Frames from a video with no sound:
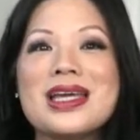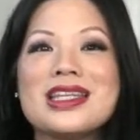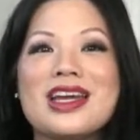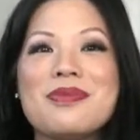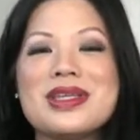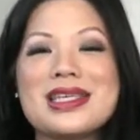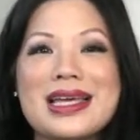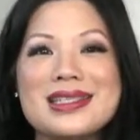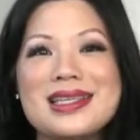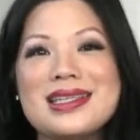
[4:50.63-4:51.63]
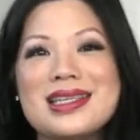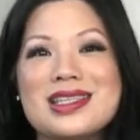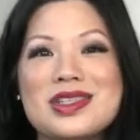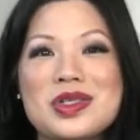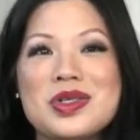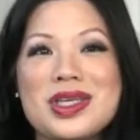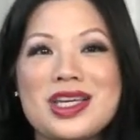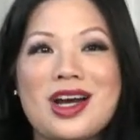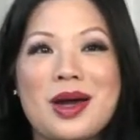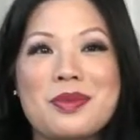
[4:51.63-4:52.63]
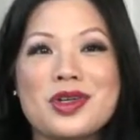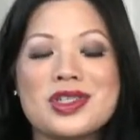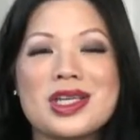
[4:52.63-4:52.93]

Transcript: They've been testing this new e-commerce